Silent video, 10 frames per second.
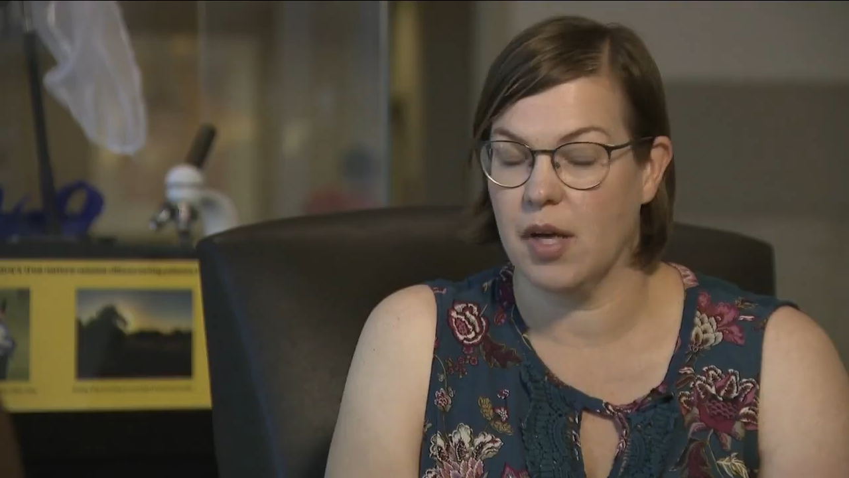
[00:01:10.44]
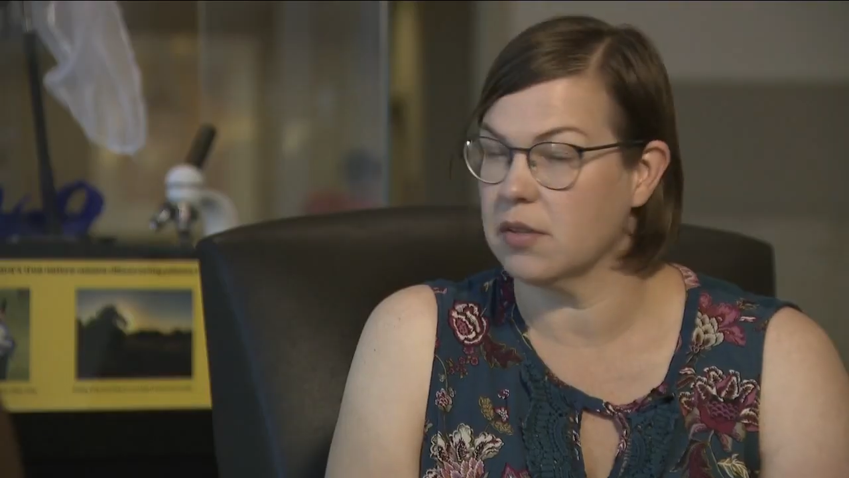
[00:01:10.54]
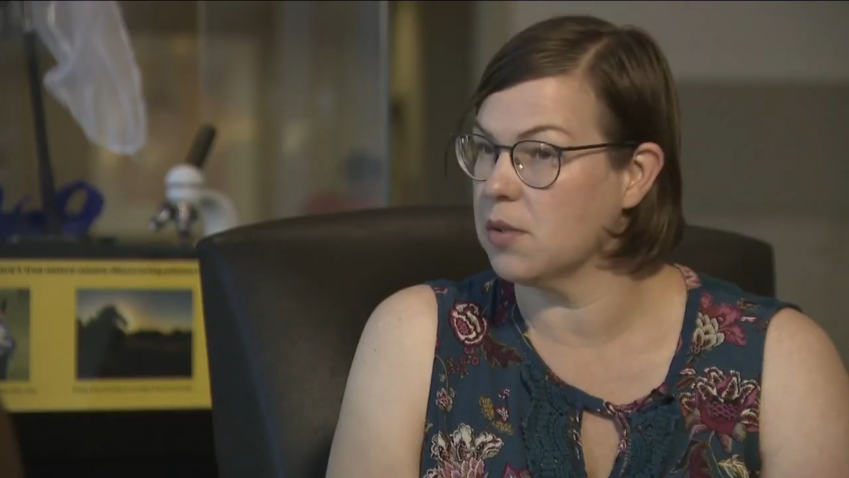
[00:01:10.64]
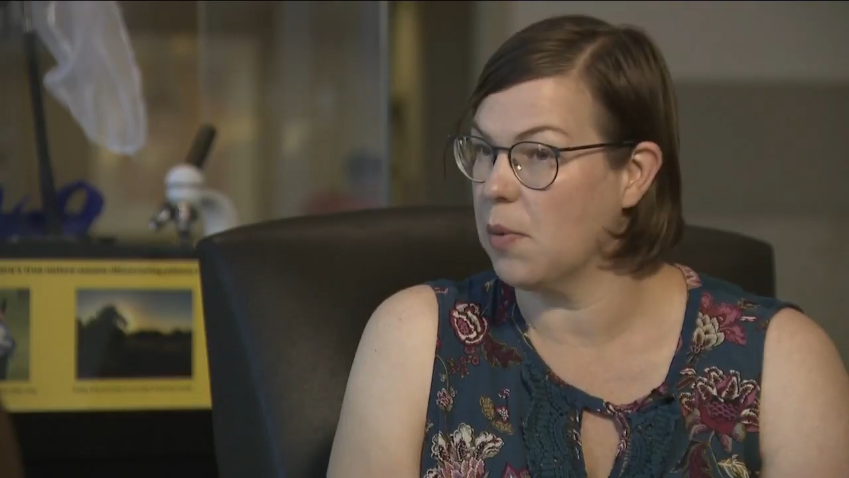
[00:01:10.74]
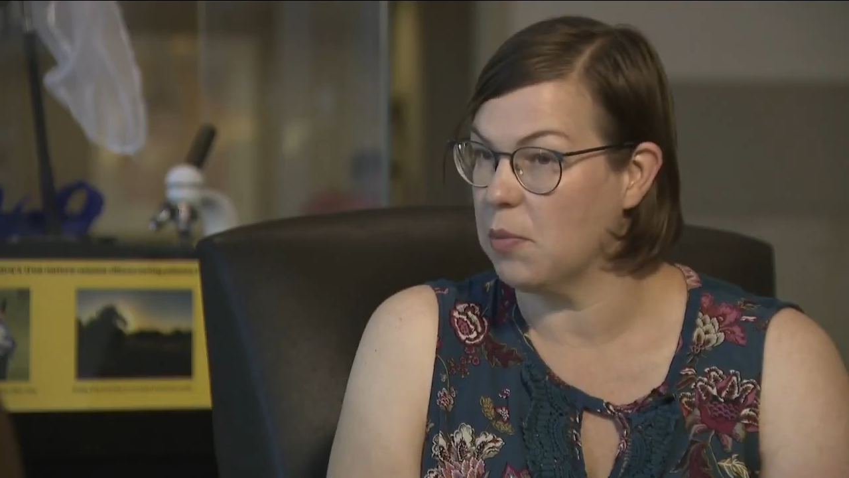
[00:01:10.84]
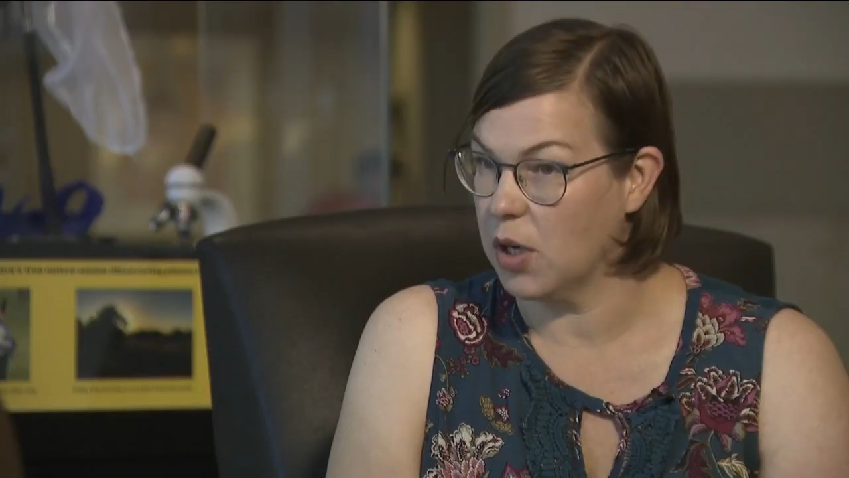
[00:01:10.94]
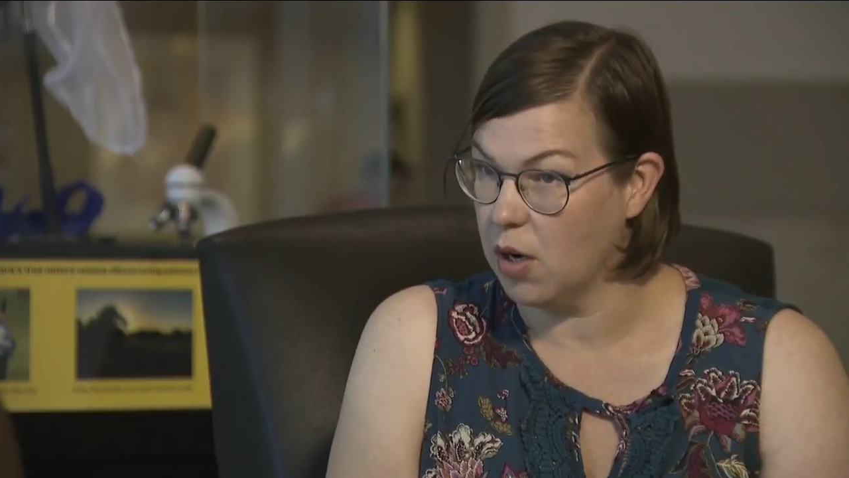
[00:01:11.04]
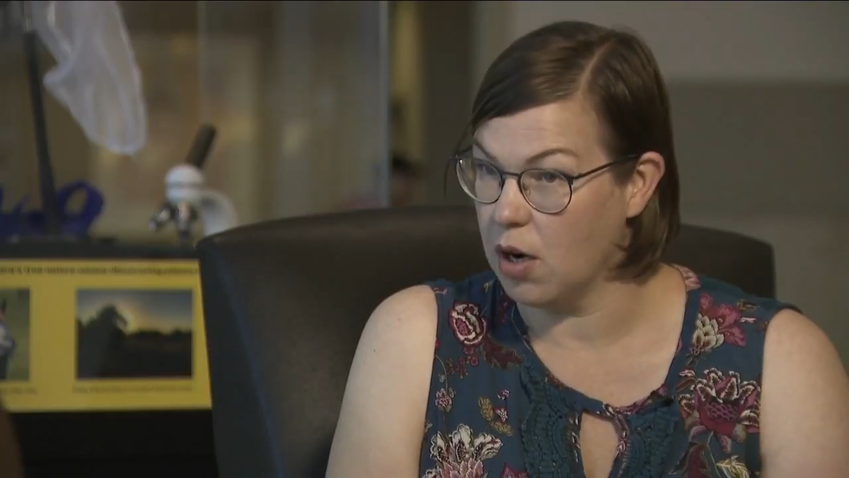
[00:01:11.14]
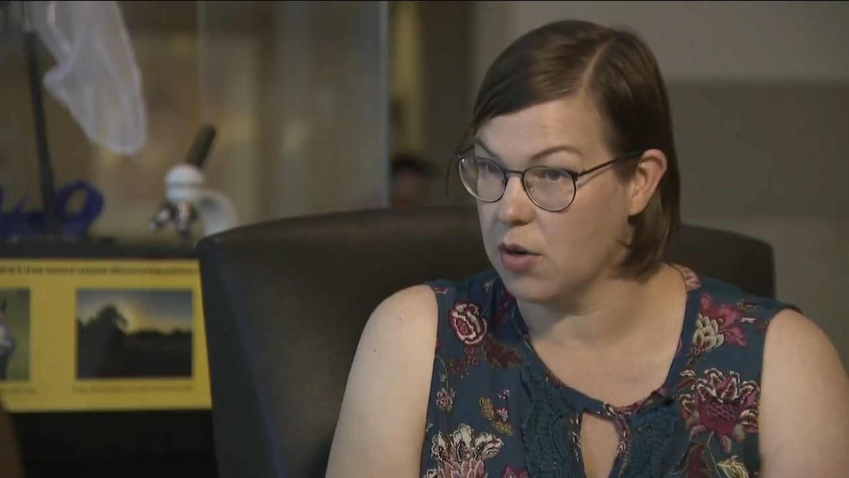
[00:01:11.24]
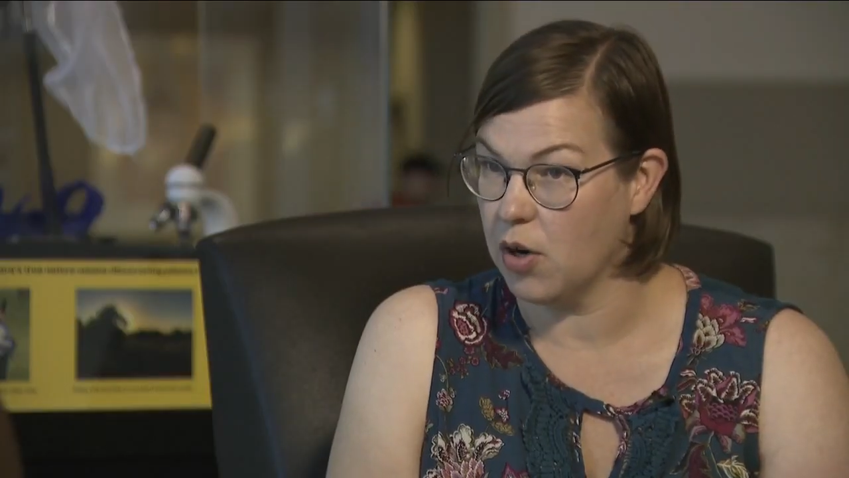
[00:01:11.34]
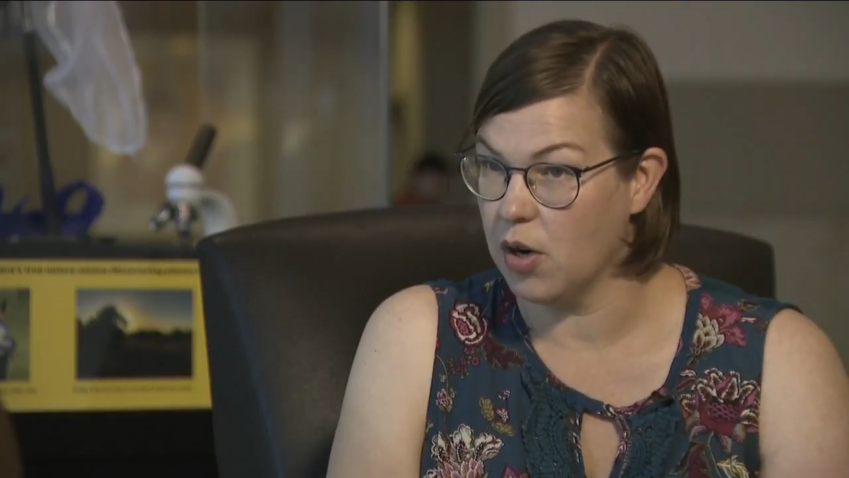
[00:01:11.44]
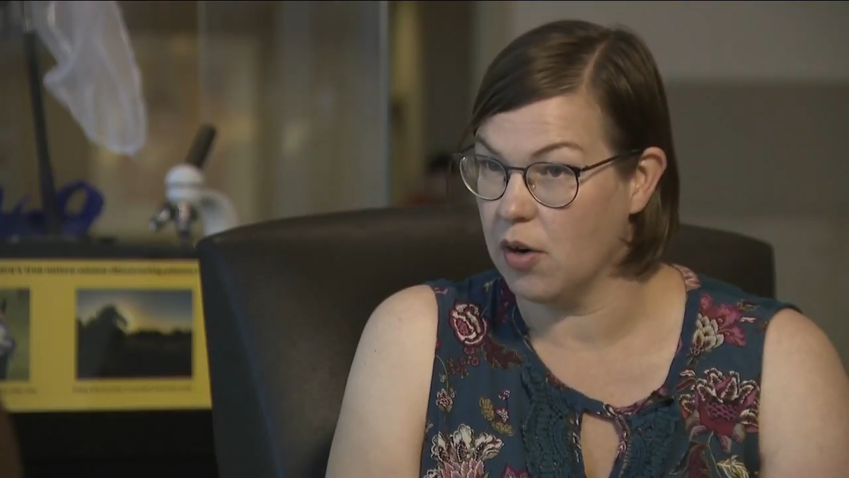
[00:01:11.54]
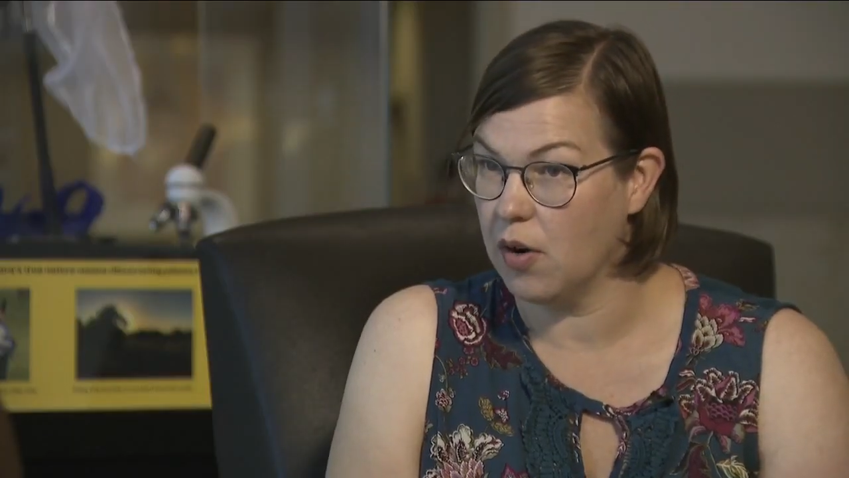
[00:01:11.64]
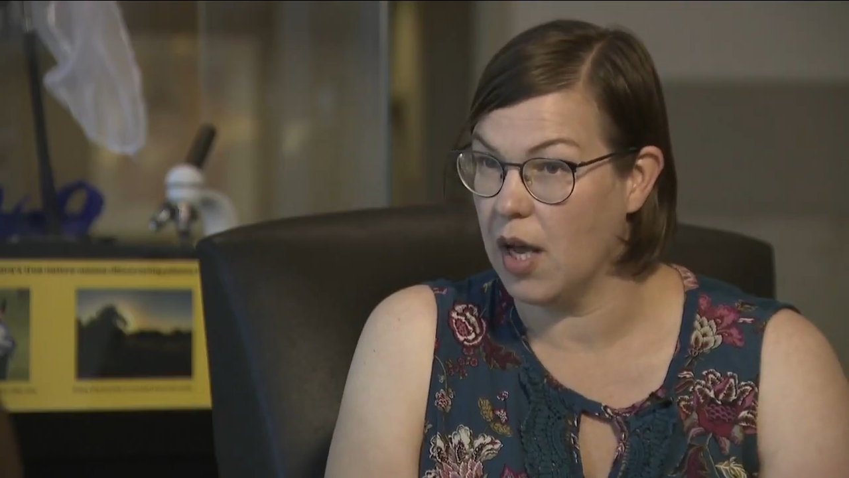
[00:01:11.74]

Councilmember Gardner